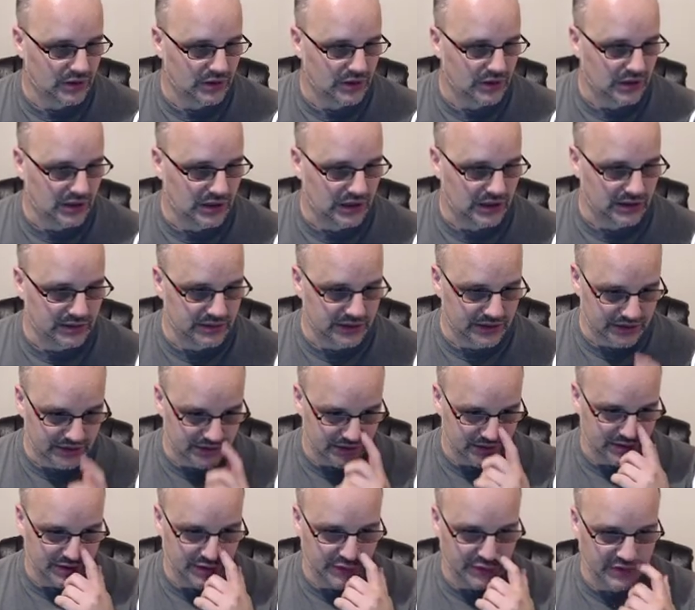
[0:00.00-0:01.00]
Uh, there's
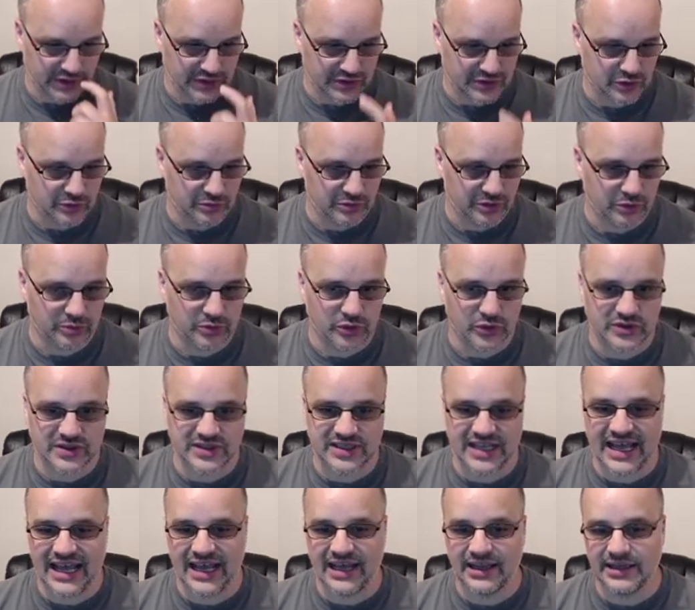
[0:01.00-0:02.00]
two things called billboards.
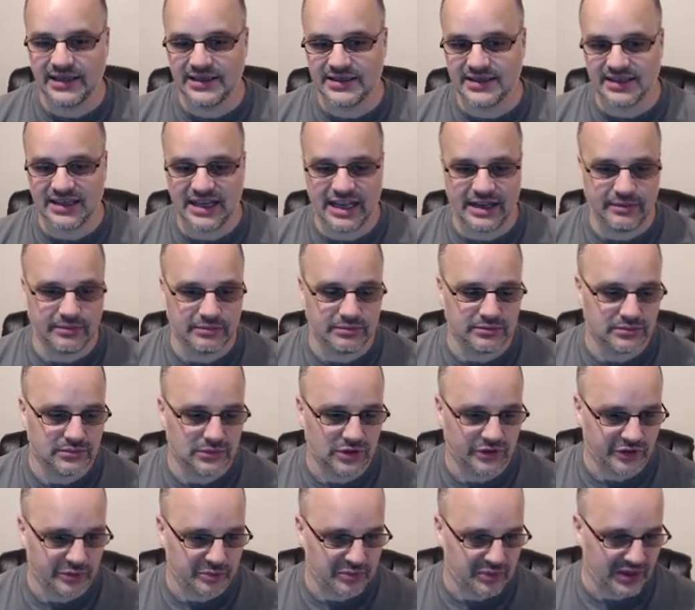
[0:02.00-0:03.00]
That is the name
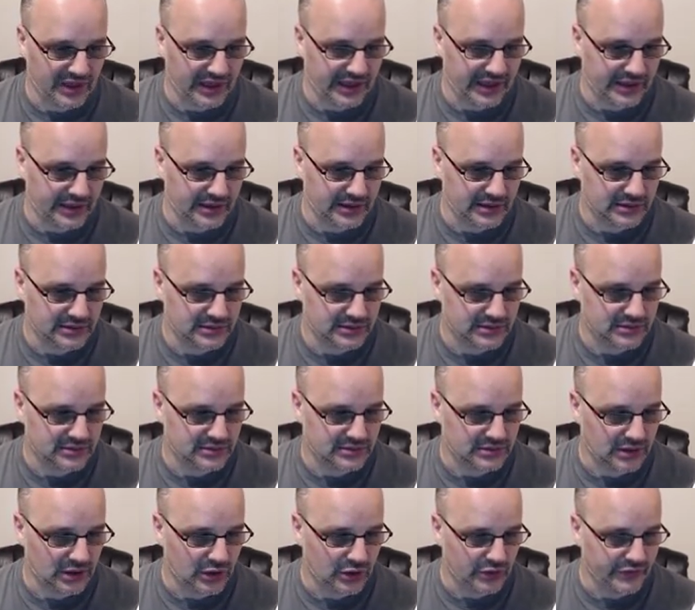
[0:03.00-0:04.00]
of the player
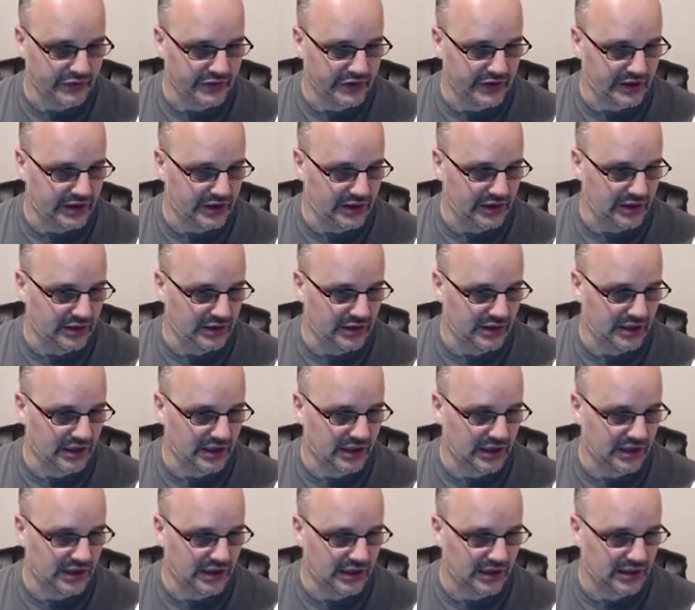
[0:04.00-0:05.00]
over the
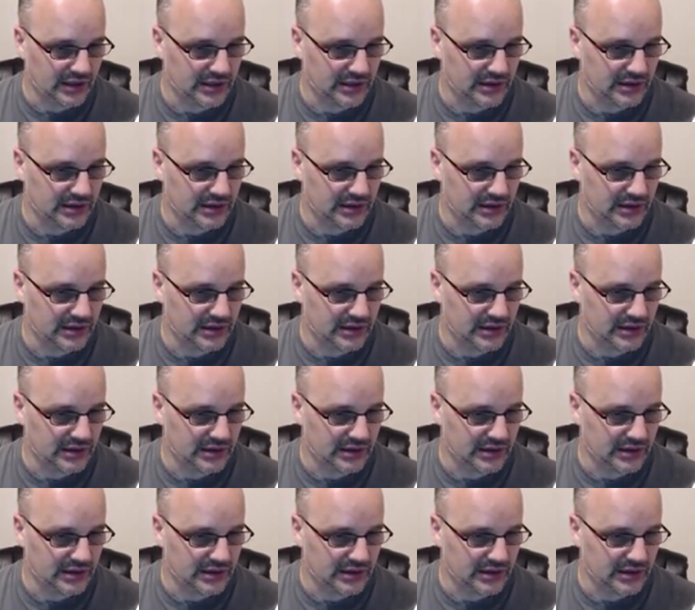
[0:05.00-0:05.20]
car.